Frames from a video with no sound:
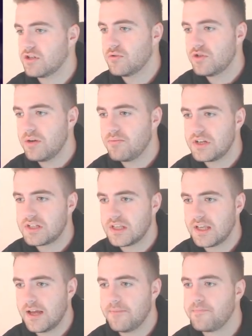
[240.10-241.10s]
we'll jump into the
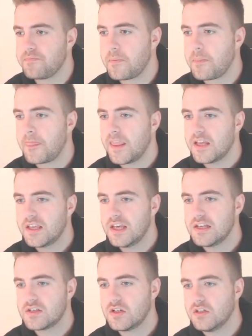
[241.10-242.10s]
game.
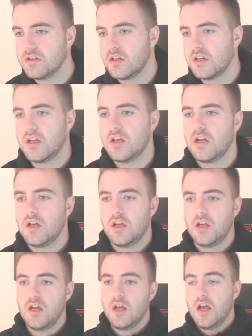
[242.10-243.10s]
Geertsen
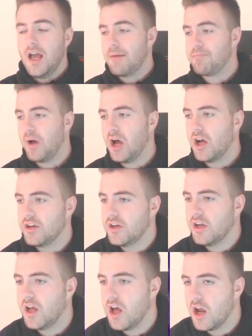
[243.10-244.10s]
and Burton are